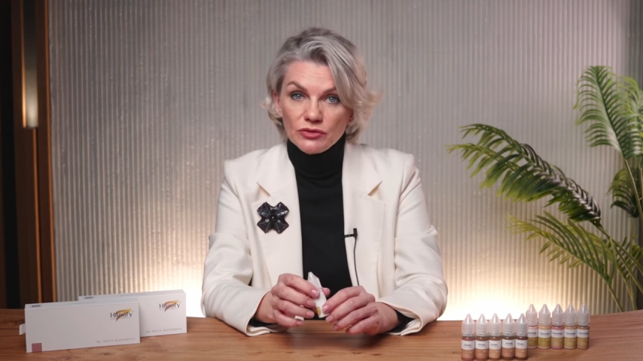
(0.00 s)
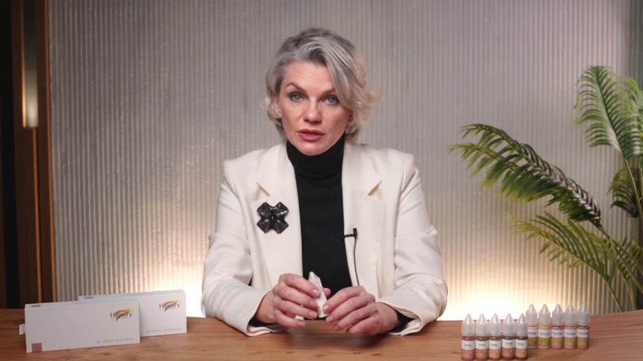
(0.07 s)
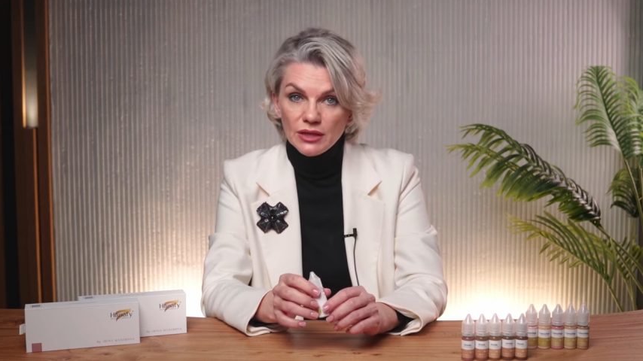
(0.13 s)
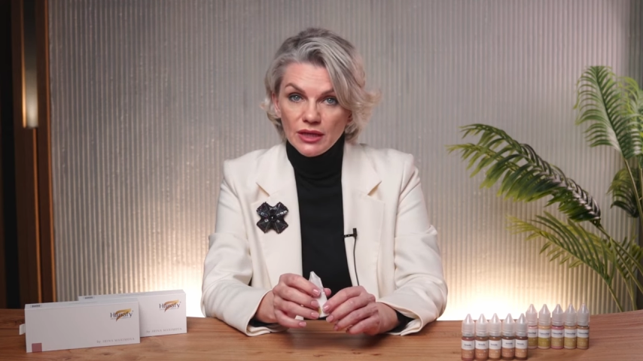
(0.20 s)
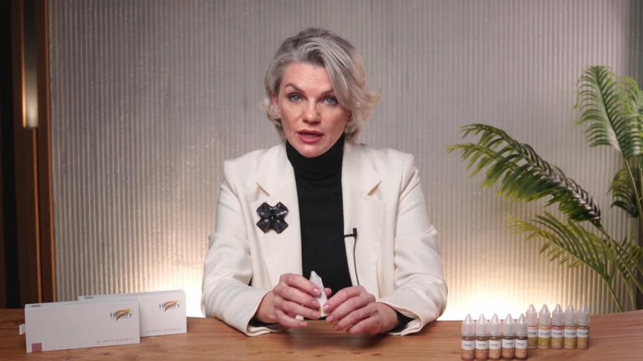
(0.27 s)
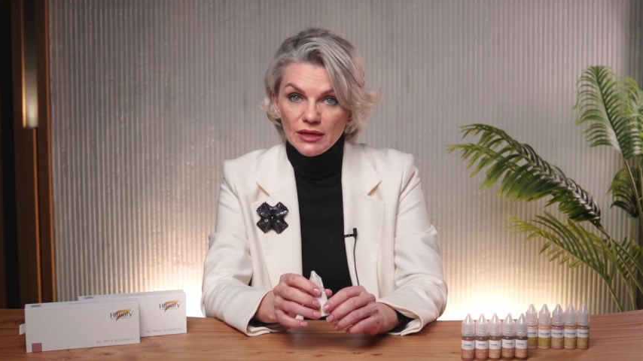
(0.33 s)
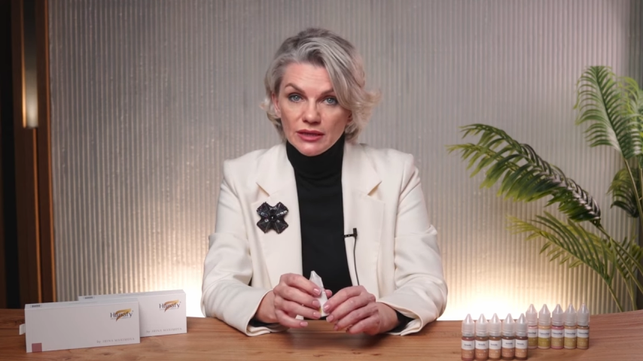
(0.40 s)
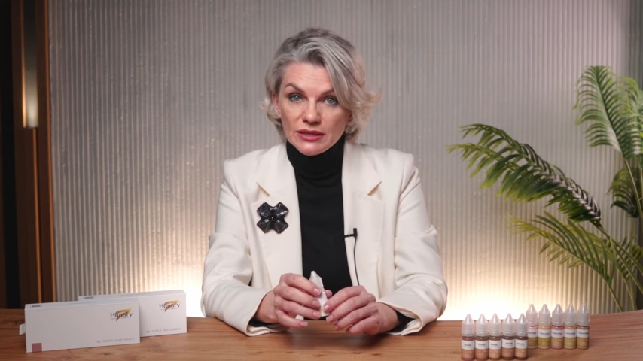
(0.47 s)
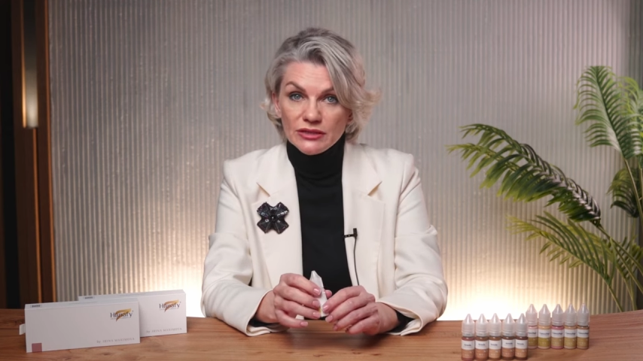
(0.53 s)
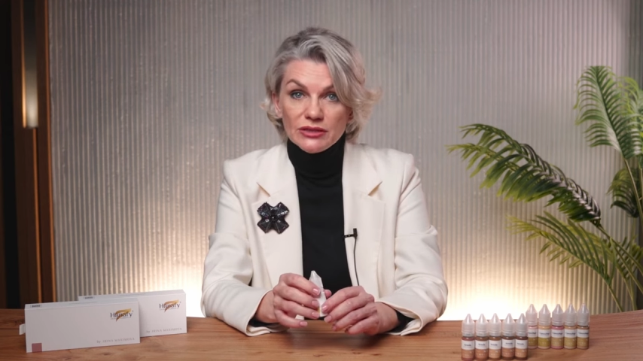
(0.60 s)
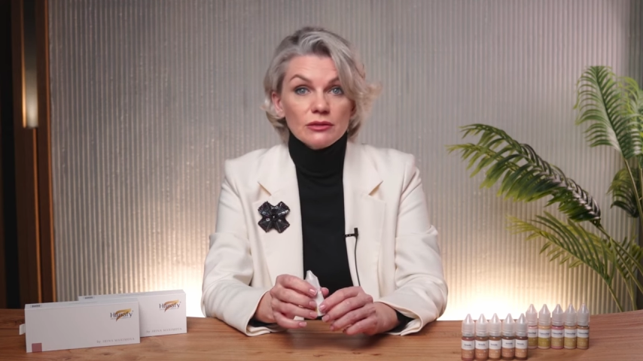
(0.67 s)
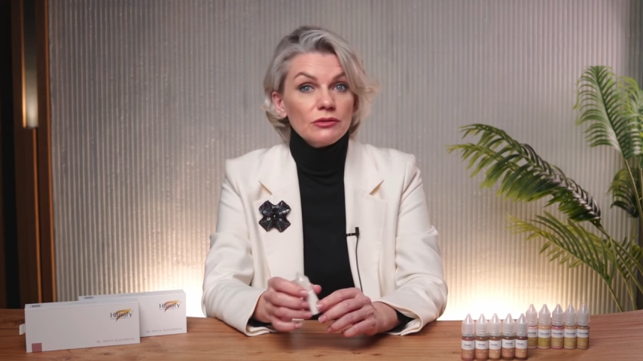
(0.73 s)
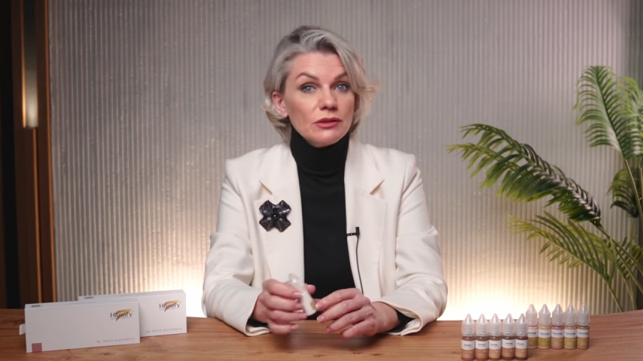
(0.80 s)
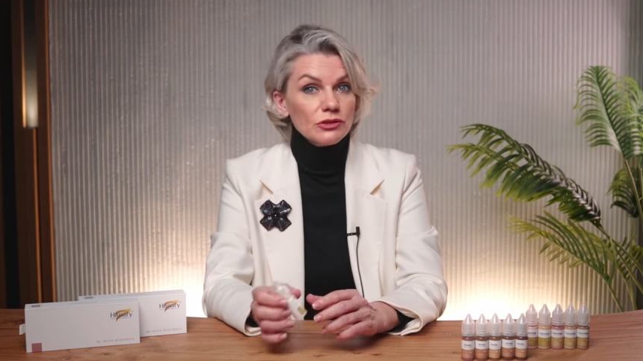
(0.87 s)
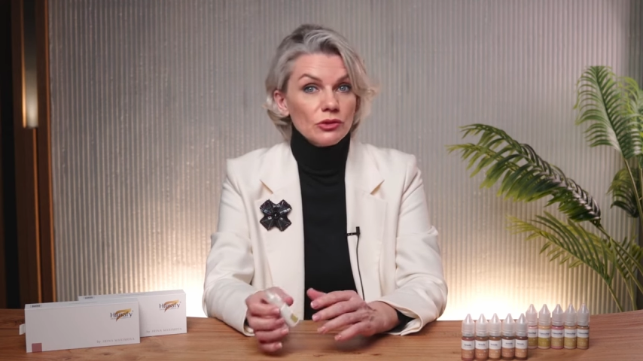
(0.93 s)
regardless
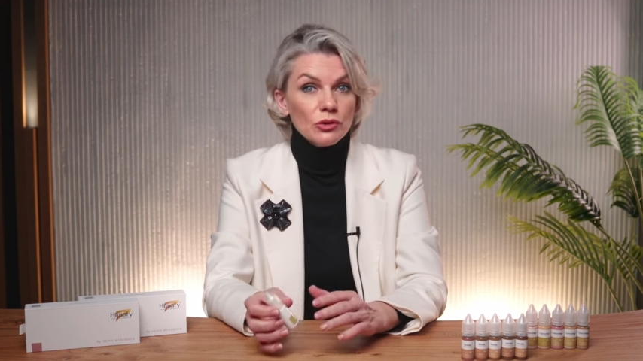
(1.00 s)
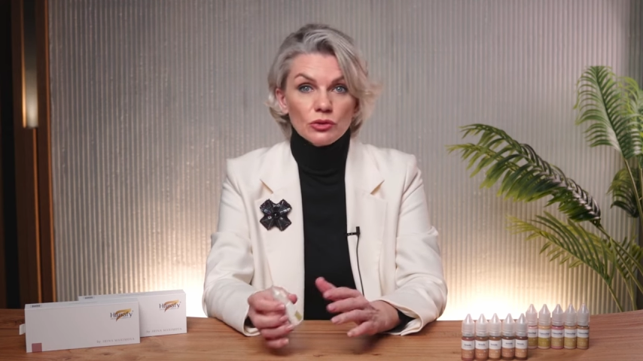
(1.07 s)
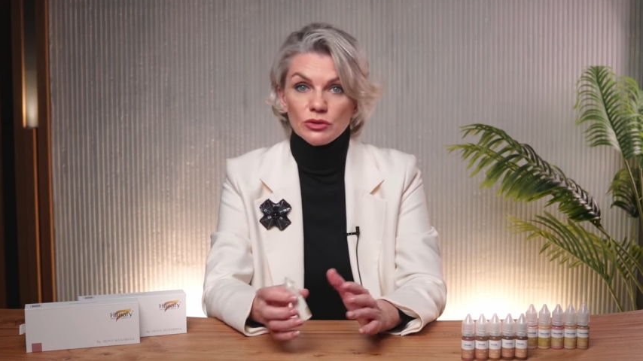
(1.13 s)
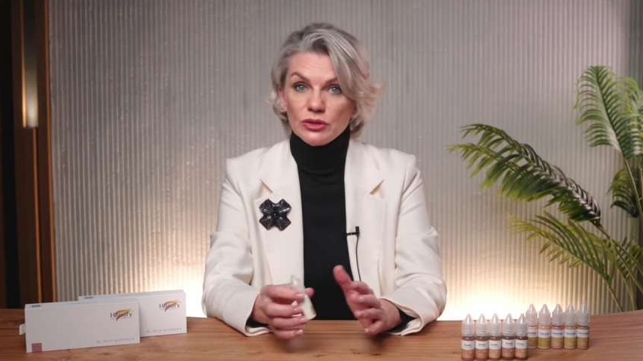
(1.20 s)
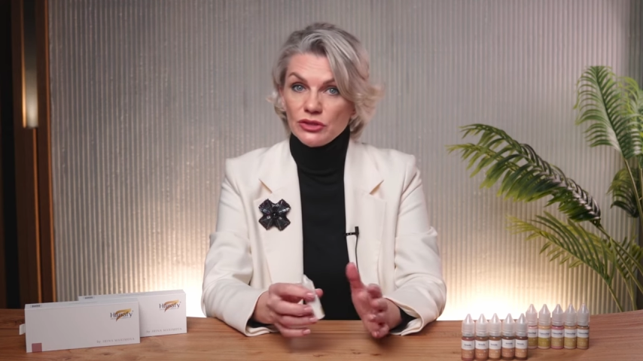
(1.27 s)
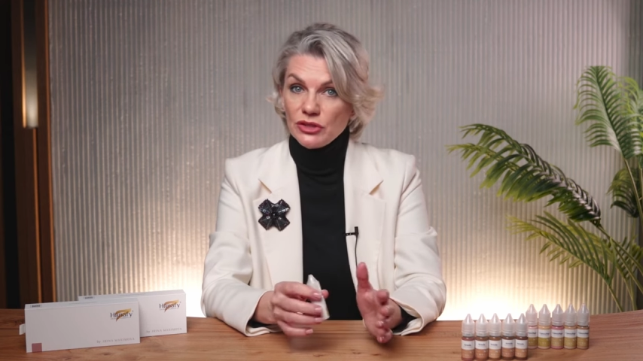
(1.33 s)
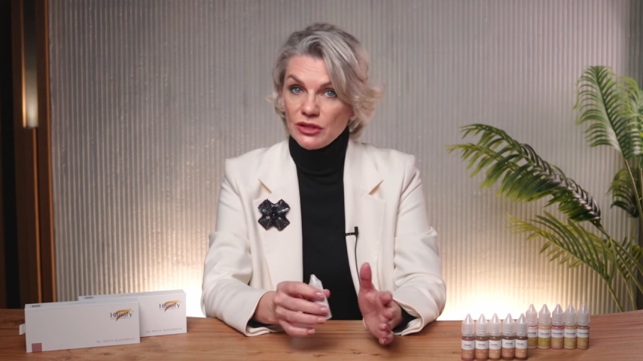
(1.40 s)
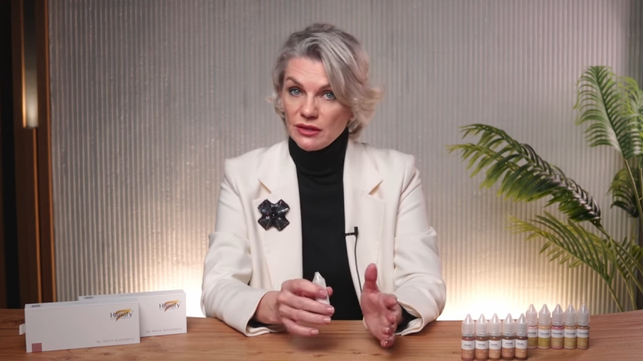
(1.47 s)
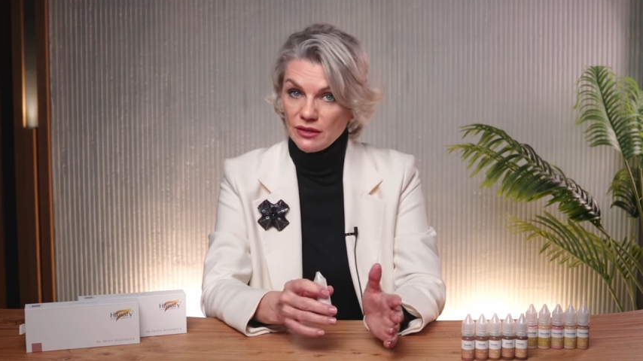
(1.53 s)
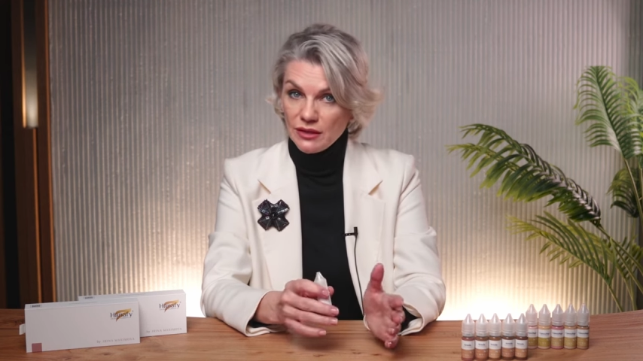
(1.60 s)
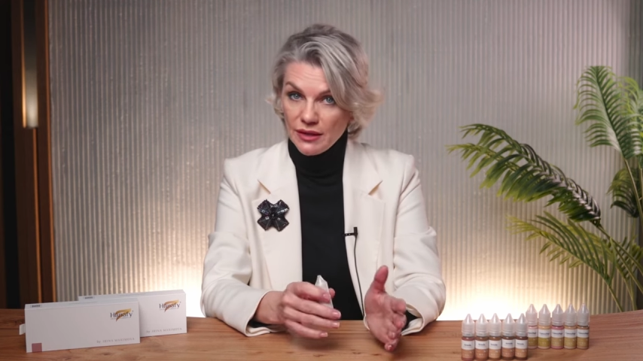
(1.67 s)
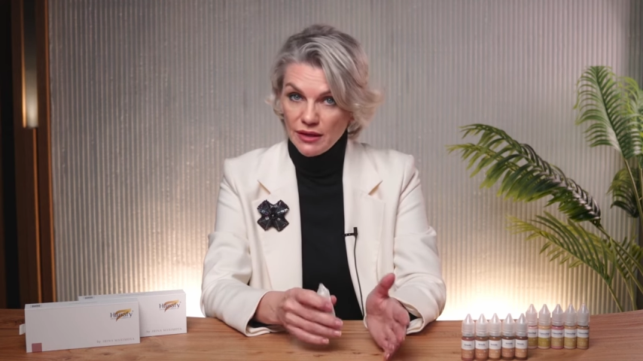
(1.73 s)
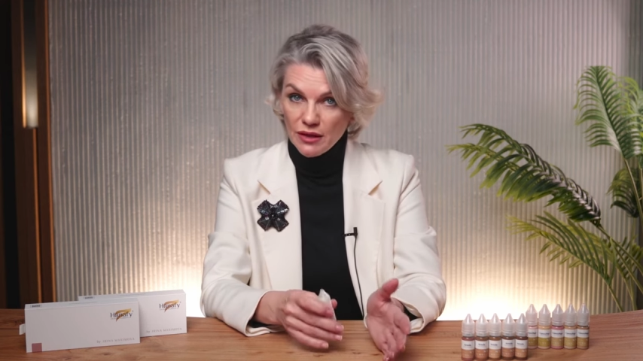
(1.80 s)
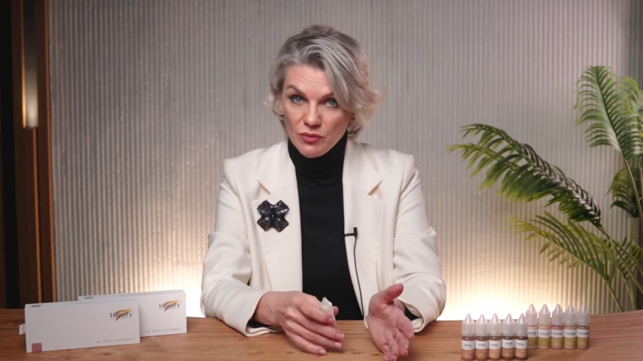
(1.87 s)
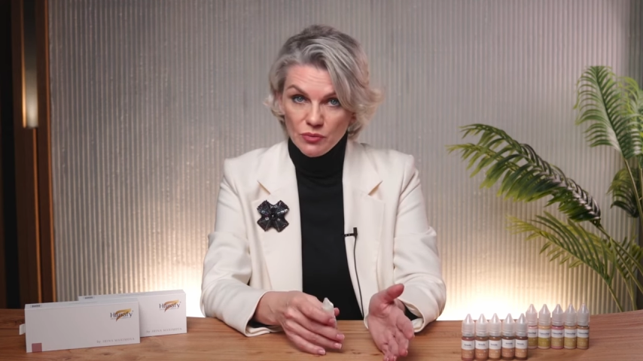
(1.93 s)
of its origin,
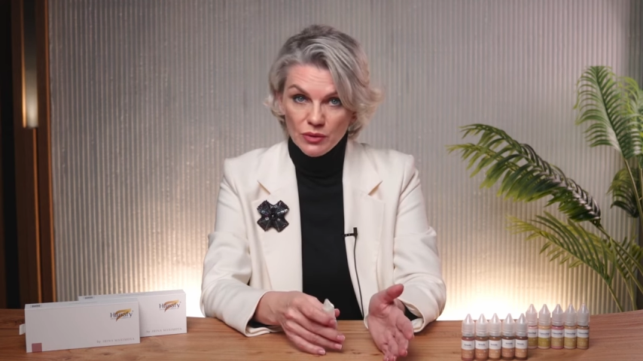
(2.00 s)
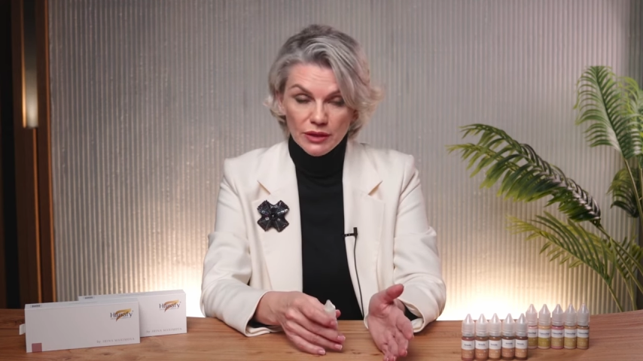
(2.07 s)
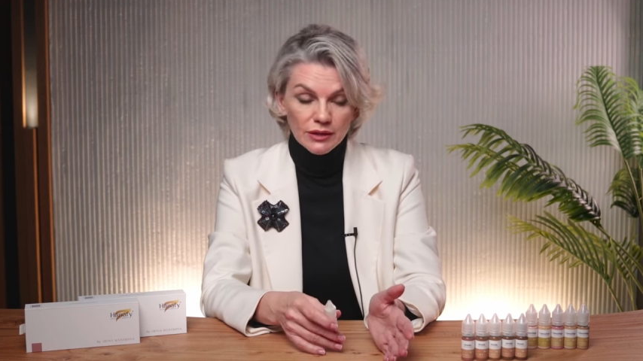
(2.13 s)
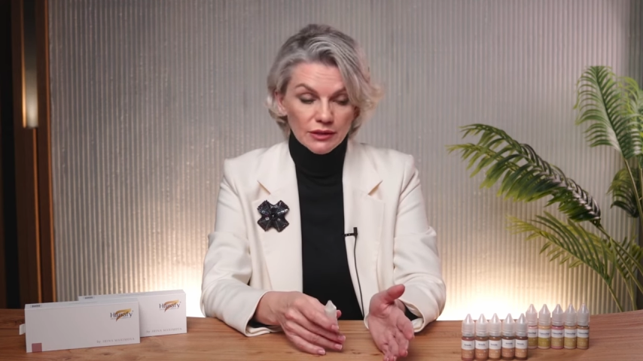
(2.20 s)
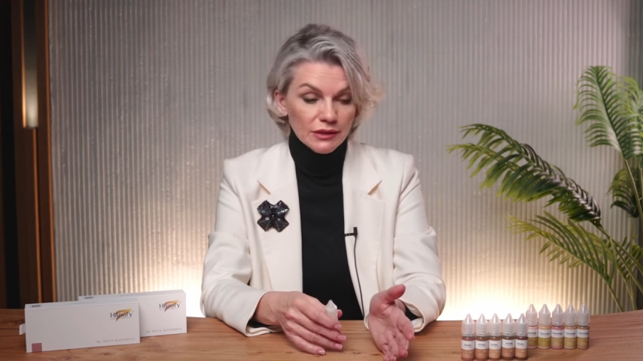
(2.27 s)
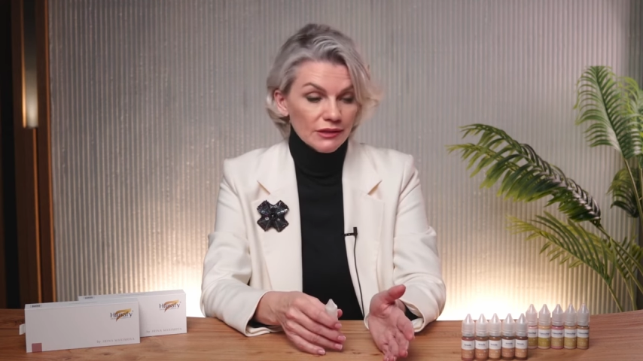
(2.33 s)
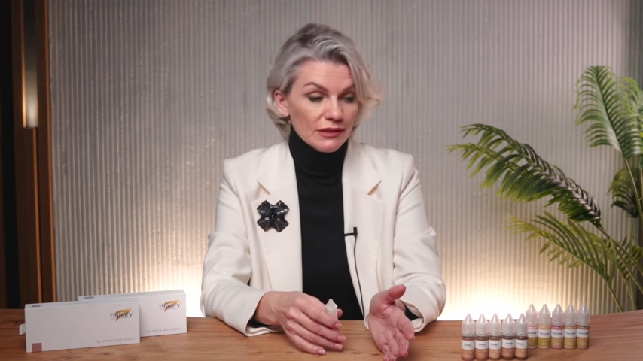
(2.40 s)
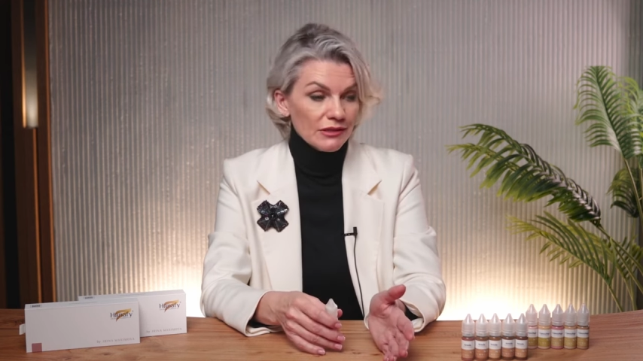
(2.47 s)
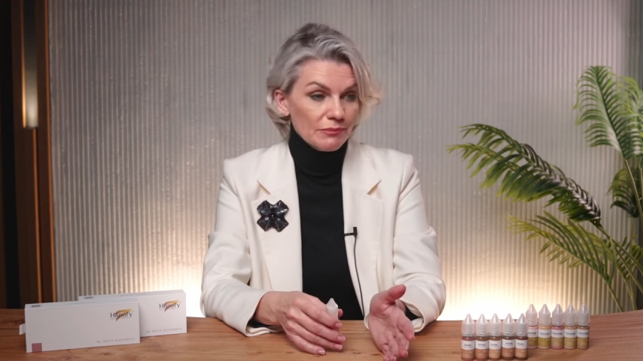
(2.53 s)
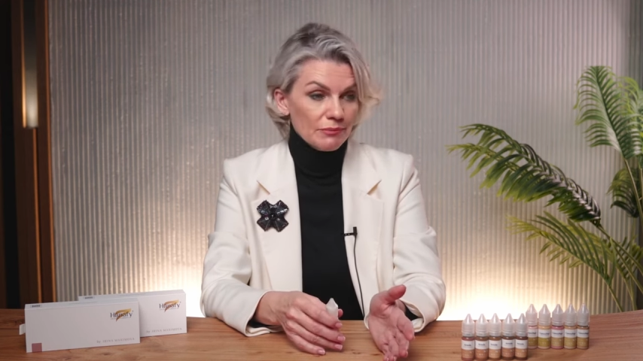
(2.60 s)
whether it is